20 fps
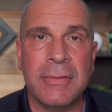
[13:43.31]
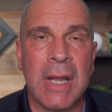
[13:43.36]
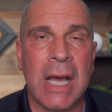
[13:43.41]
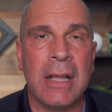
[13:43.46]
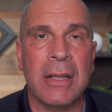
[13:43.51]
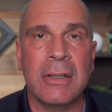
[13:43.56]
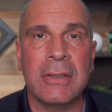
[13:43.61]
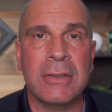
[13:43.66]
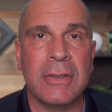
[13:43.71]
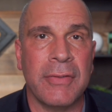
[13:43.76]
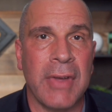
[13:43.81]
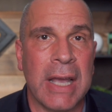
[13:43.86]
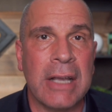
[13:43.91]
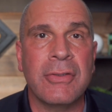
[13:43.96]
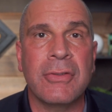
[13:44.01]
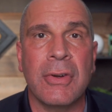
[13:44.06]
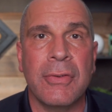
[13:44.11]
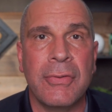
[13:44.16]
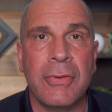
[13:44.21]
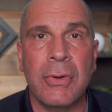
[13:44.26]
dollars of
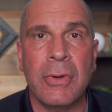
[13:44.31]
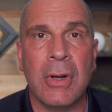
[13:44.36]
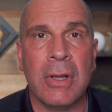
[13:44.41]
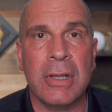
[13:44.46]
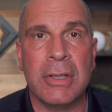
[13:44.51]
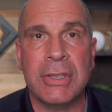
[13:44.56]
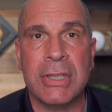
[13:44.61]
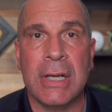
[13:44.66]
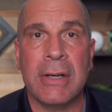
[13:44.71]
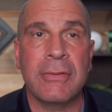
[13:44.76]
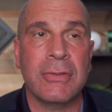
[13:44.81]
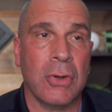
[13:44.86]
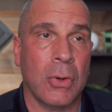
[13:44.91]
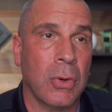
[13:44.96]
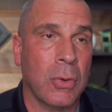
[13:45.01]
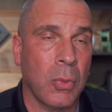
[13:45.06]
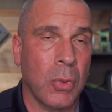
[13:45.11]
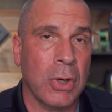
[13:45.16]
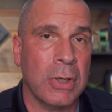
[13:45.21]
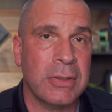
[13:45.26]
extra food on the shelves,
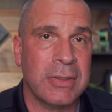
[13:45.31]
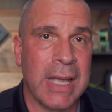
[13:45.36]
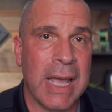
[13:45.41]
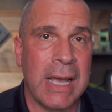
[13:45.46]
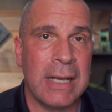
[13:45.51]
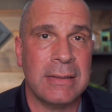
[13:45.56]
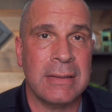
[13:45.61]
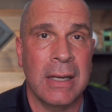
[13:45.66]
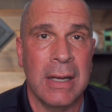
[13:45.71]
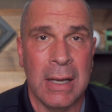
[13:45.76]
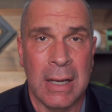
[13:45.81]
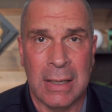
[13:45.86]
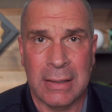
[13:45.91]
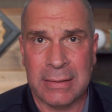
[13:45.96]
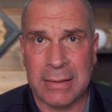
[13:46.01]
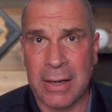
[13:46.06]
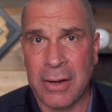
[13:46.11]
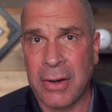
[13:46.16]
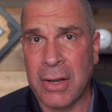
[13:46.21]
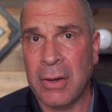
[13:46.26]
or worst case
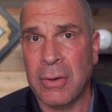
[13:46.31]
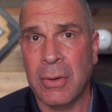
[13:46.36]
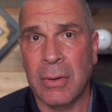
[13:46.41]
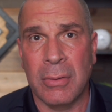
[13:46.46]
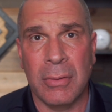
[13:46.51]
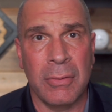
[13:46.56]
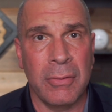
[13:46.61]
scenario,